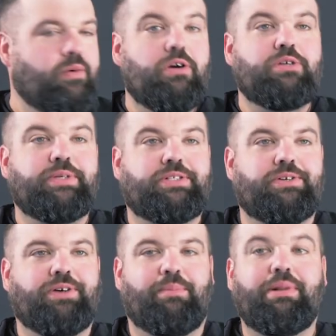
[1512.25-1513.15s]
Where's
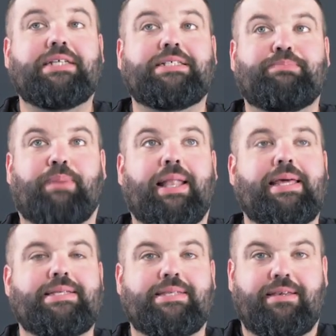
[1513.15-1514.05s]
Mr. Tumble? This is
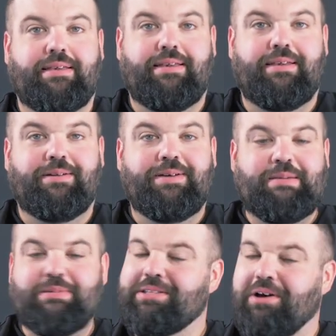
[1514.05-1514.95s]
bollocks. You know, he
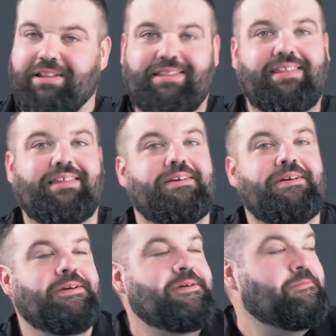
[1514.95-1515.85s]
was not
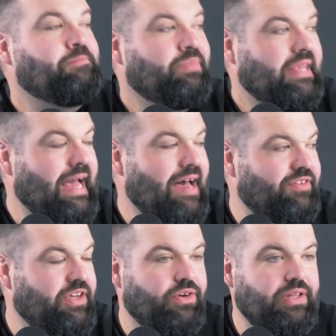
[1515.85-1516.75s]

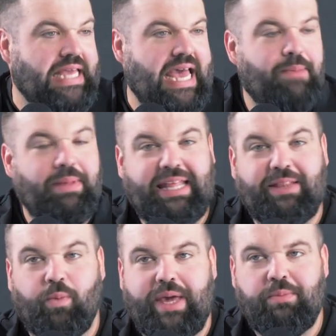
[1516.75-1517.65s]
having a good time. And then
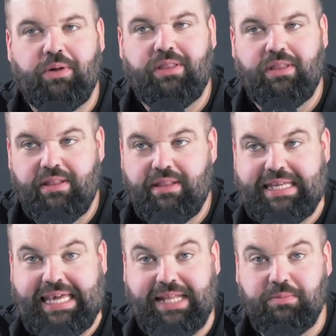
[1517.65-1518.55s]
the wee one,
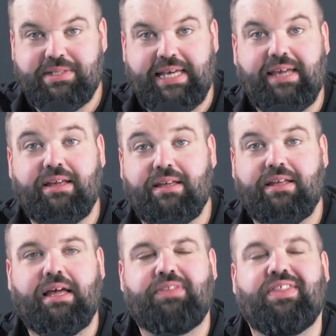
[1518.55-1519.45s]
Kate was like,
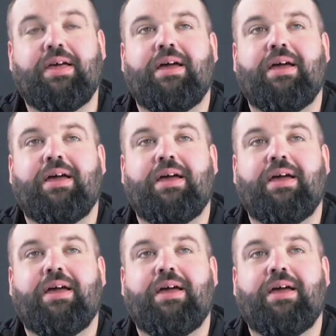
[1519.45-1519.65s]
I,